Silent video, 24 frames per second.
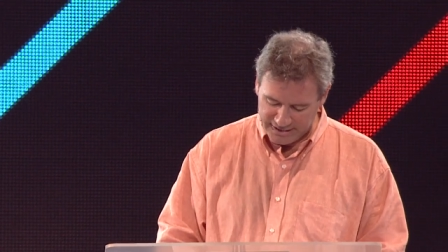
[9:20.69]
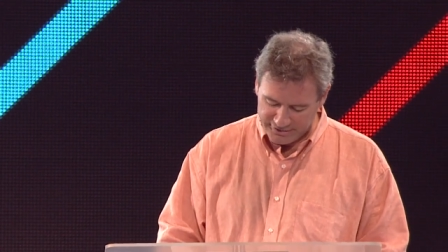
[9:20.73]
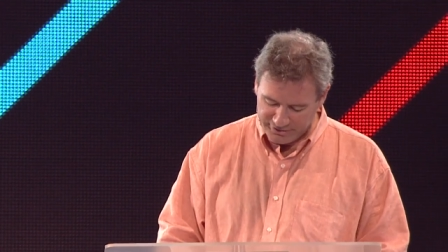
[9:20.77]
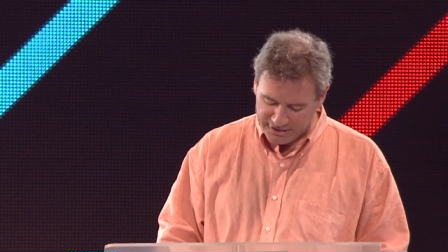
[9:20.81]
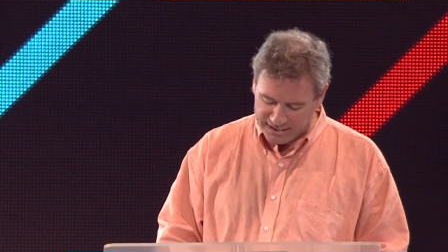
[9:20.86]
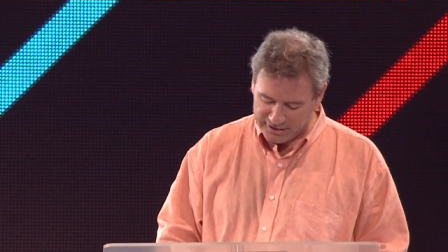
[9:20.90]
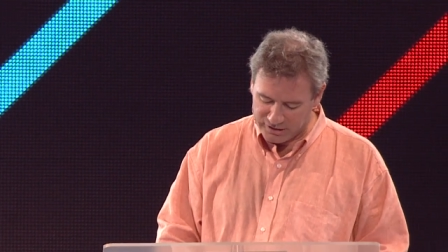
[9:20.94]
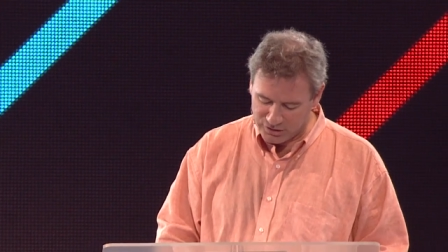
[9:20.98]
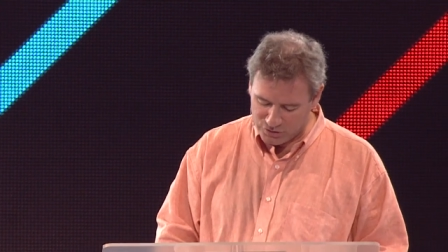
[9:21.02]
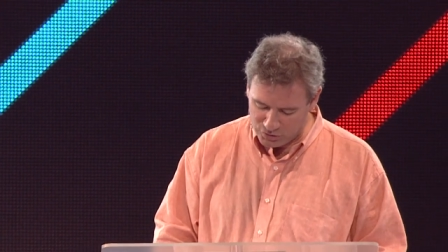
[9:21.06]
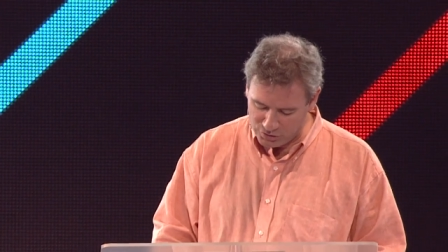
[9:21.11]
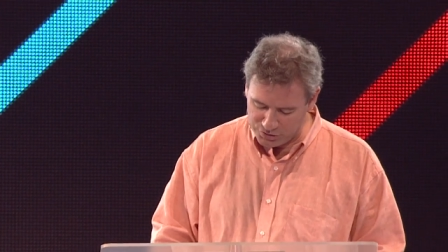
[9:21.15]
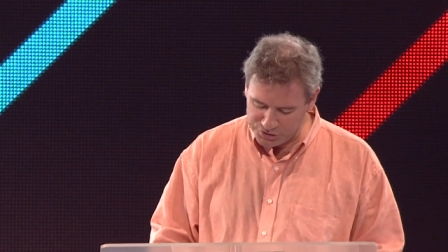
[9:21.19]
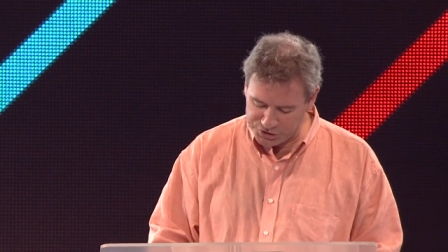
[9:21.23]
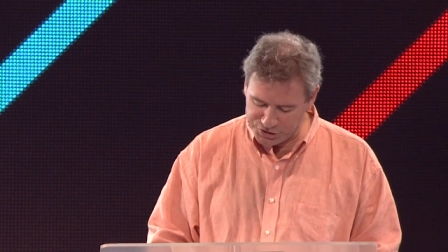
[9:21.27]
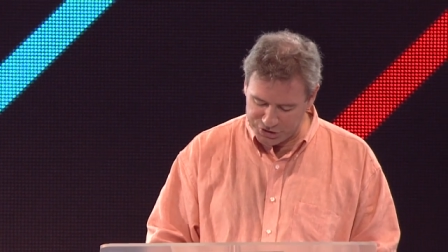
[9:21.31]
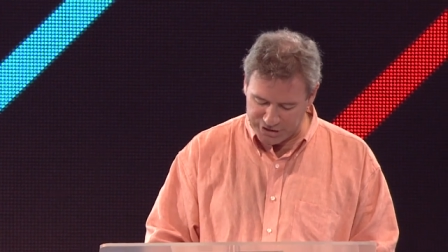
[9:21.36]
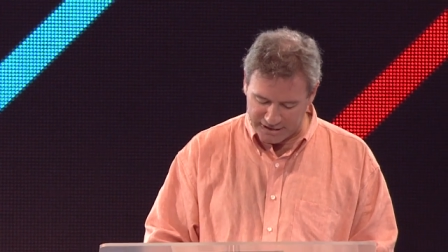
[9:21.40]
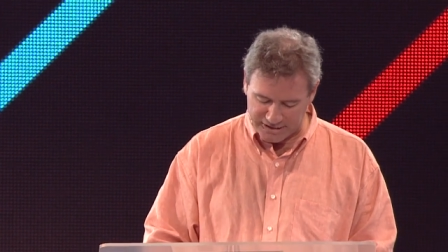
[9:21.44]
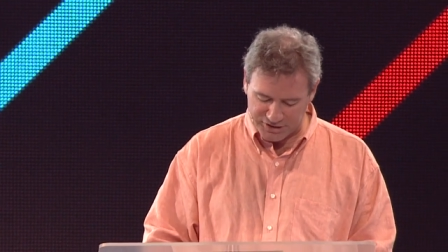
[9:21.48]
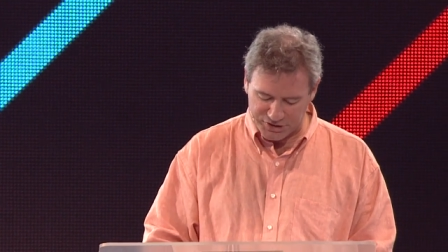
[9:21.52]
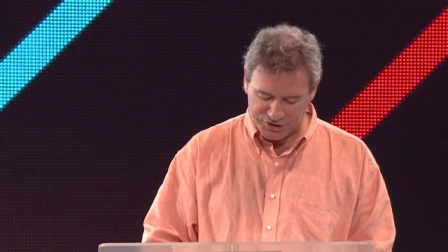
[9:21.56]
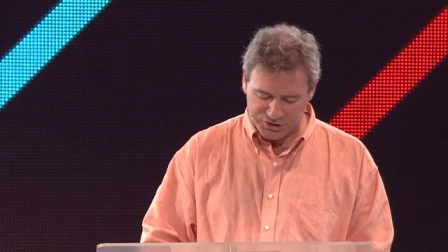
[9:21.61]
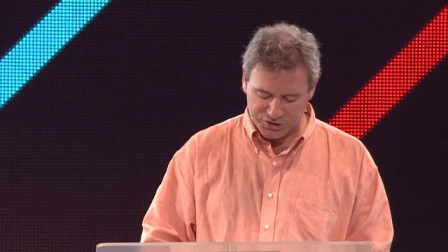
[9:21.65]
They're good
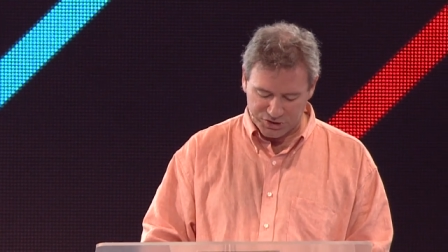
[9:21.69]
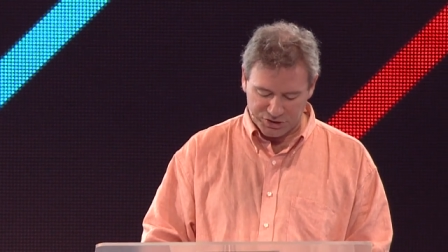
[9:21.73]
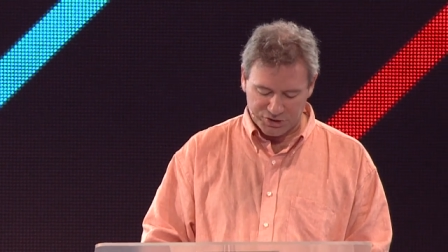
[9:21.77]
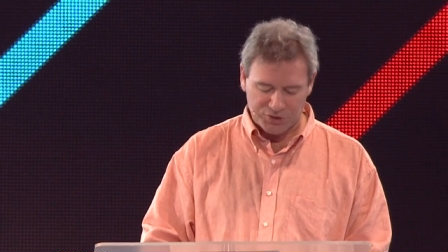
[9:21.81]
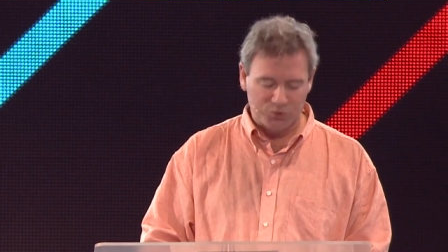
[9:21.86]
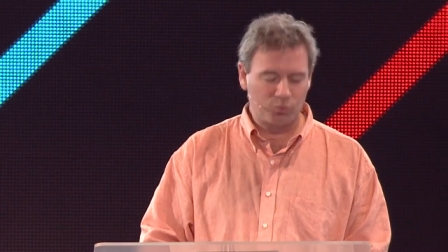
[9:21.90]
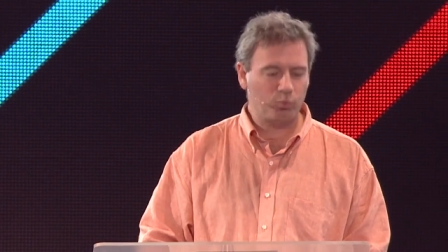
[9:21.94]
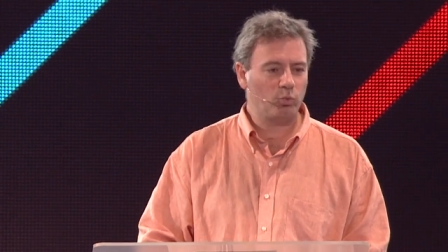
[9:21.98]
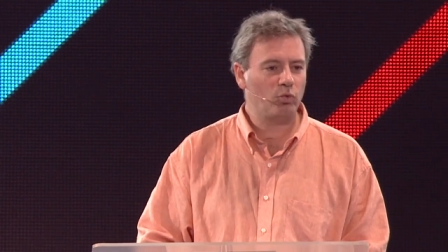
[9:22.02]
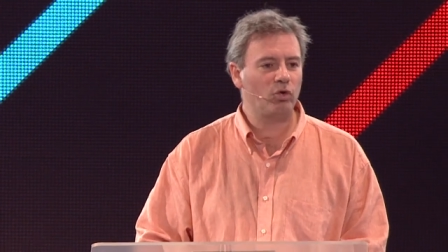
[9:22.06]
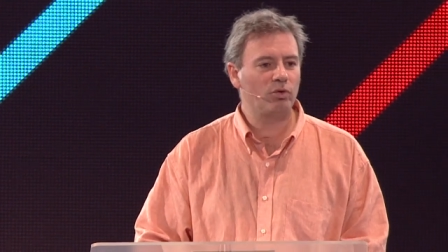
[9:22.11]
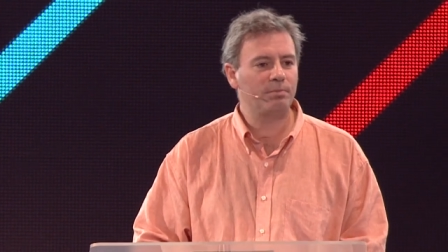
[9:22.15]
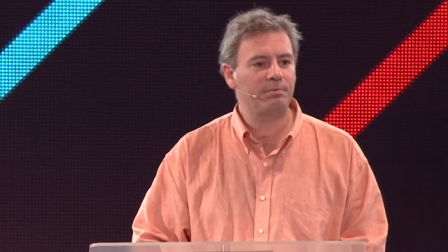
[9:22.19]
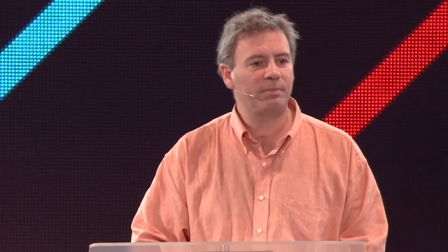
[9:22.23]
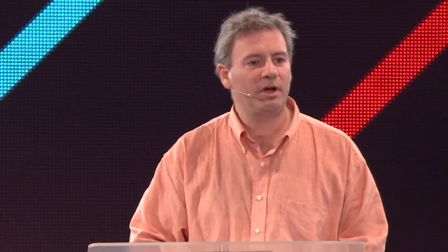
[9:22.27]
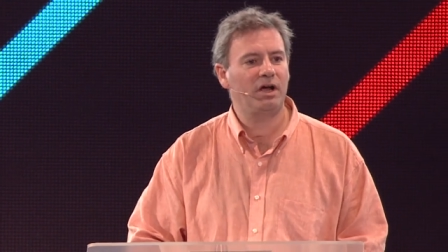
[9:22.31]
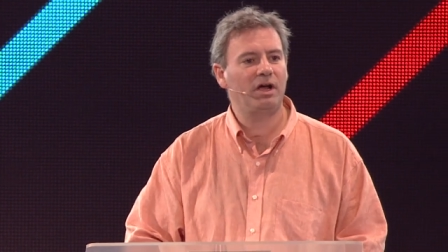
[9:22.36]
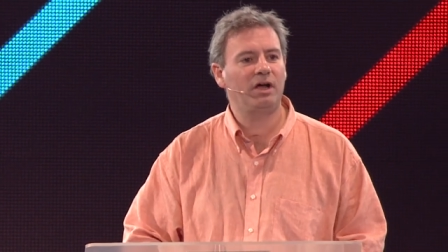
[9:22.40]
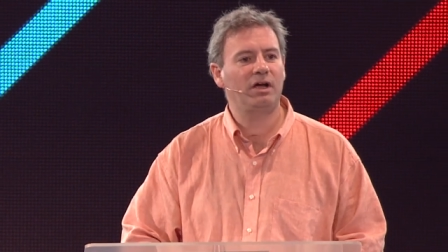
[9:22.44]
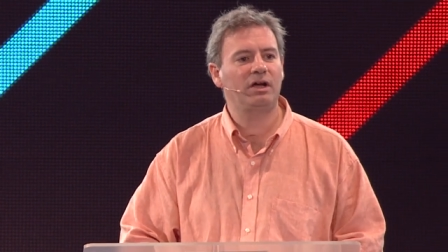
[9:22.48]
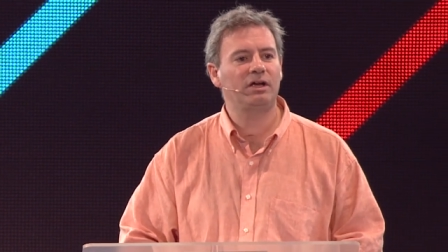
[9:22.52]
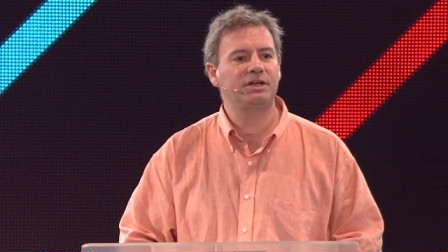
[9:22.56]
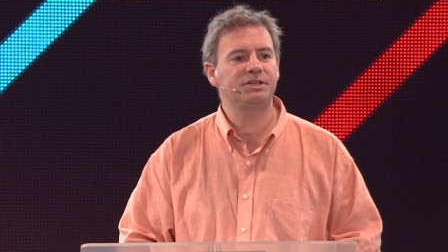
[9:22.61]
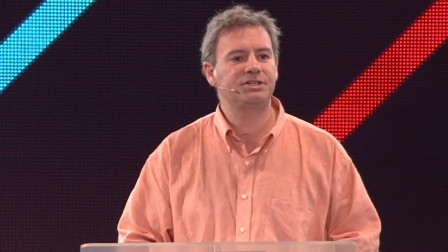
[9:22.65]
gestures, warm
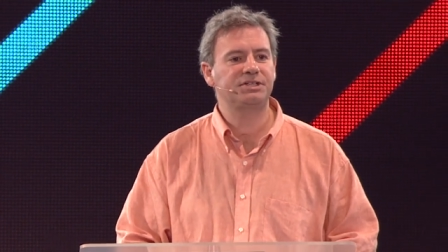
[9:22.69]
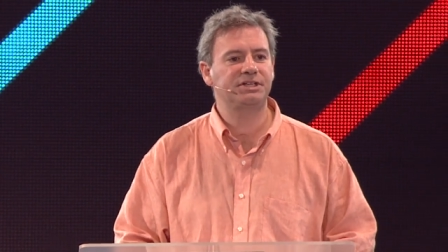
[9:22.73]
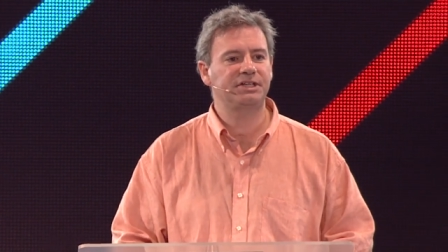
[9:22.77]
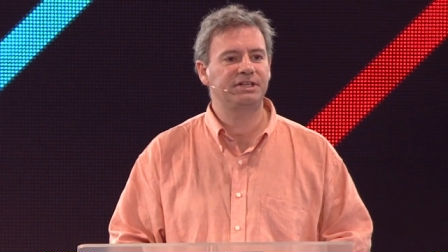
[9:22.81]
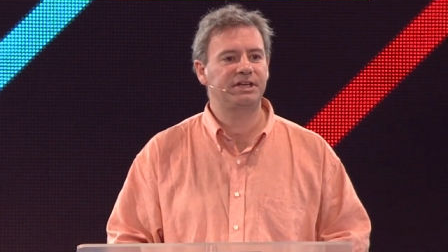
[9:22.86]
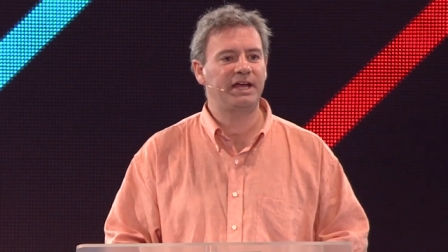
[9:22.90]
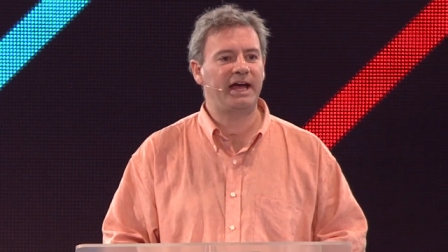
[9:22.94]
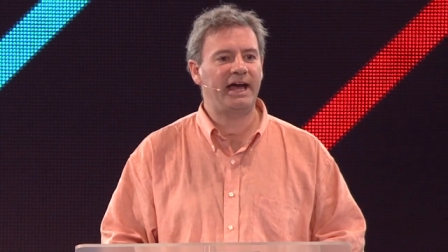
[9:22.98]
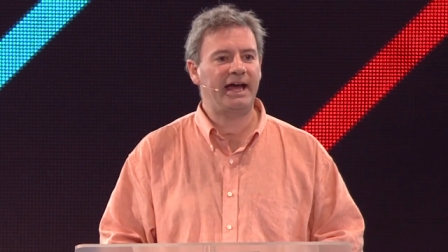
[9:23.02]
hearted,